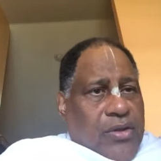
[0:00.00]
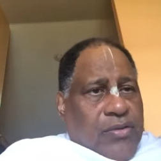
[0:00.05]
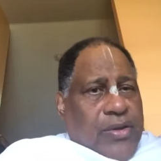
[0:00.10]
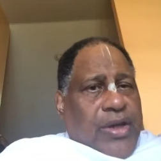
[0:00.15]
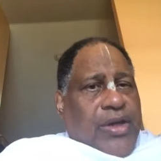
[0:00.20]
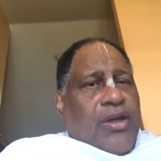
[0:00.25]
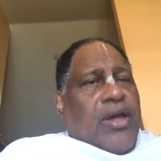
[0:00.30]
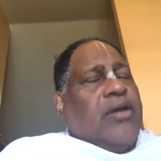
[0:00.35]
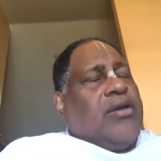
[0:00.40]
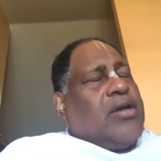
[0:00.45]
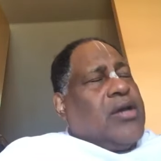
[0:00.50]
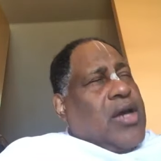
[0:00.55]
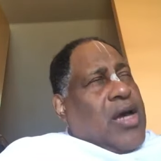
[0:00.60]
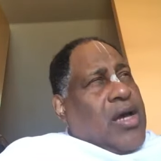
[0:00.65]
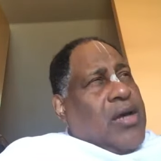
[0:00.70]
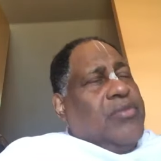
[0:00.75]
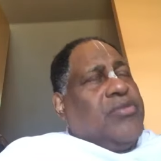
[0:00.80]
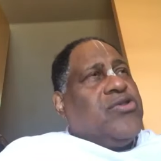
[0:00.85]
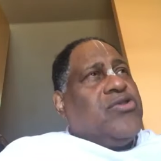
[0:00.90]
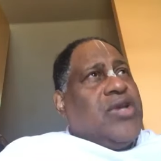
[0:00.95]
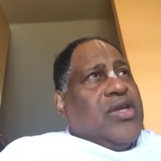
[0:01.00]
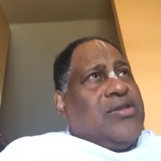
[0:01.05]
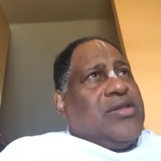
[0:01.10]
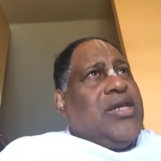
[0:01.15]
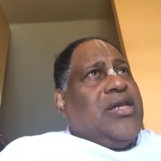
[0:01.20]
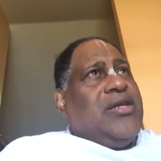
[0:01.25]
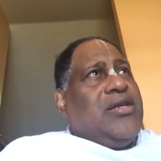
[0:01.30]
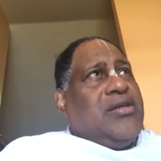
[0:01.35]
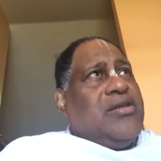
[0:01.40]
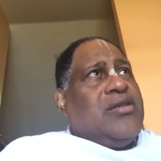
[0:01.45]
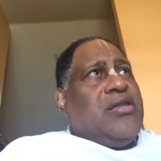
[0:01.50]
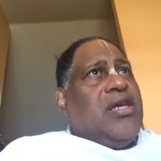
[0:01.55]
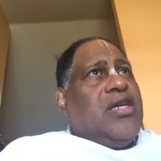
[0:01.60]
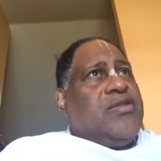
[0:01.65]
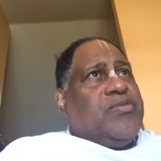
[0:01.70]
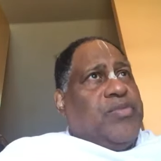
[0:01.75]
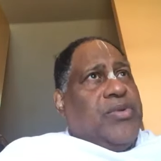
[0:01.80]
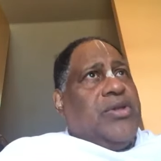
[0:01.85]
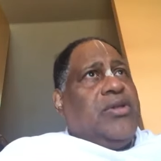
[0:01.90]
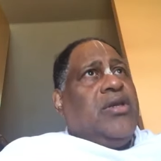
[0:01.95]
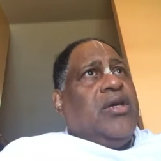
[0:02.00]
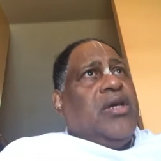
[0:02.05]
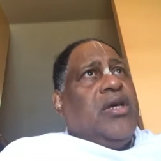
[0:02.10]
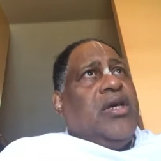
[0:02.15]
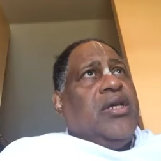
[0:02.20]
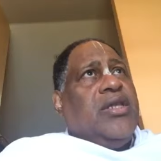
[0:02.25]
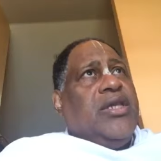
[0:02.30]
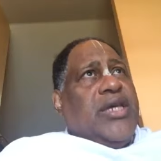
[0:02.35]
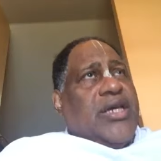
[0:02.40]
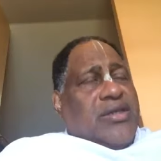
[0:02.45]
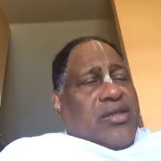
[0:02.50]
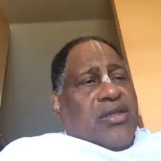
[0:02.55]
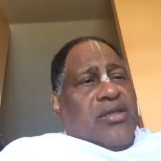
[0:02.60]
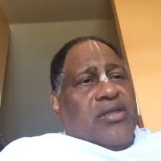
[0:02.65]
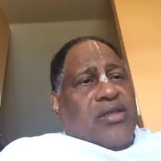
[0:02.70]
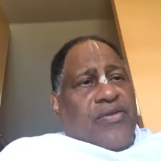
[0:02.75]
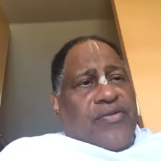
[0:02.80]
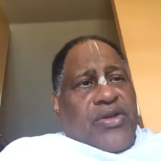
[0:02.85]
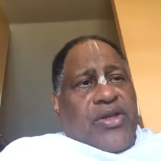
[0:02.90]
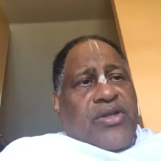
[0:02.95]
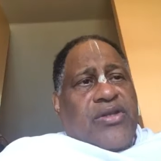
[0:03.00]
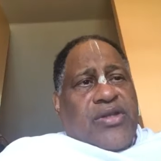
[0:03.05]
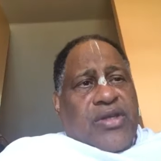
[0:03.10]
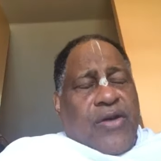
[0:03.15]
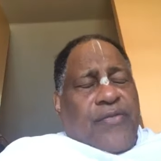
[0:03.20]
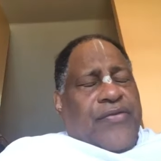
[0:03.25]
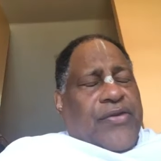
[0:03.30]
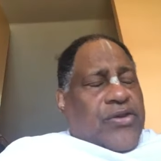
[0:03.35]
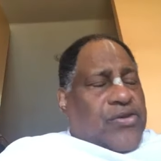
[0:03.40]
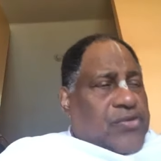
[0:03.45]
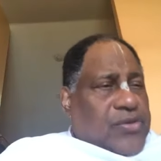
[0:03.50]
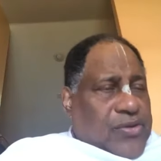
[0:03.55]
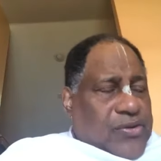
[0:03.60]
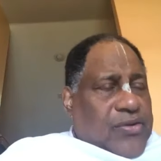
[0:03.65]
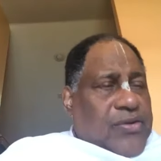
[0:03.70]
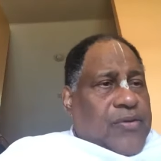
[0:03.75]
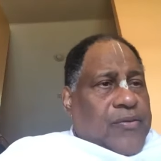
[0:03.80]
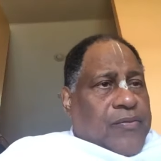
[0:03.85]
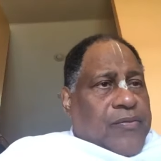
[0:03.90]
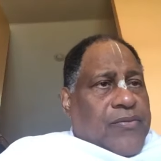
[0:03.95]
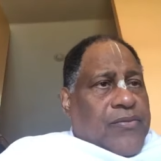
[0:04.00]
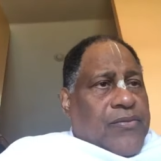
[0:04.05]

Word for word: Right? Uh, Kam translated as lust, but the essence of it is self-interest.